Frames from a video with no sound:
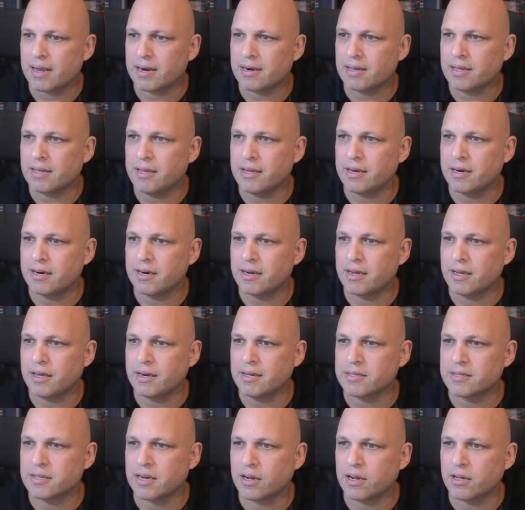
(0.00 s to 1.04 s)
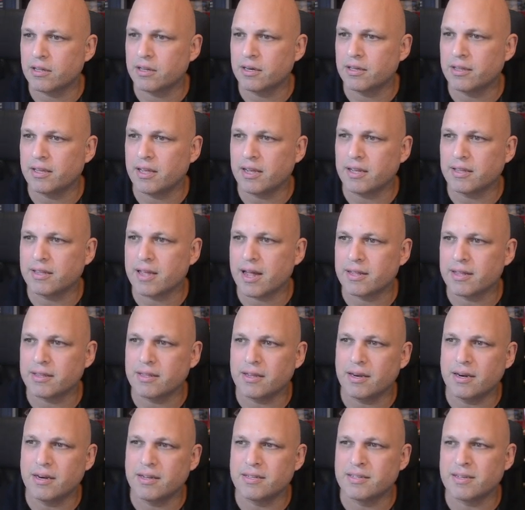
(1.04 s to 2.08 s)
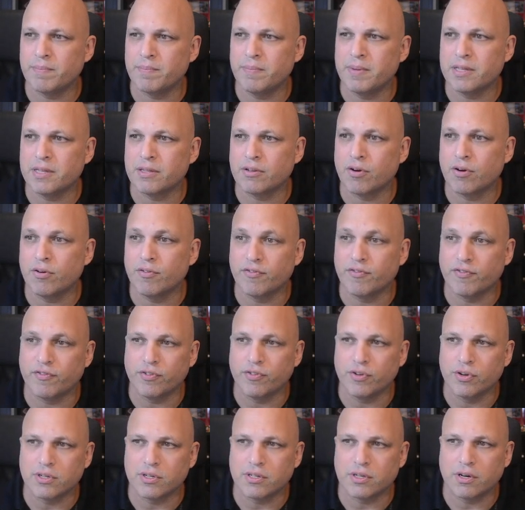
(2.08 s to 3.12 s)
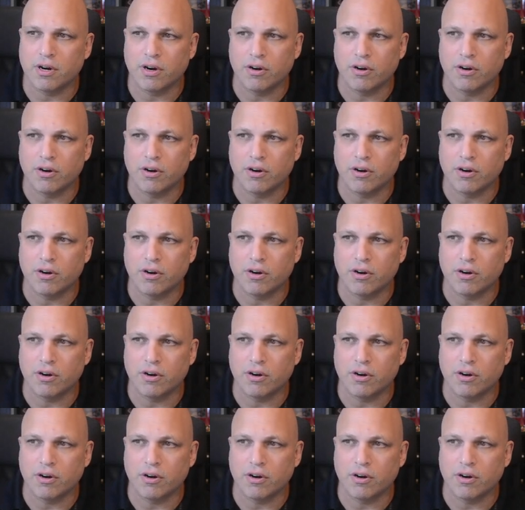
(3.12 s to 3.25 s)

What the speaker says: here it is another thing that it is a bit confused in our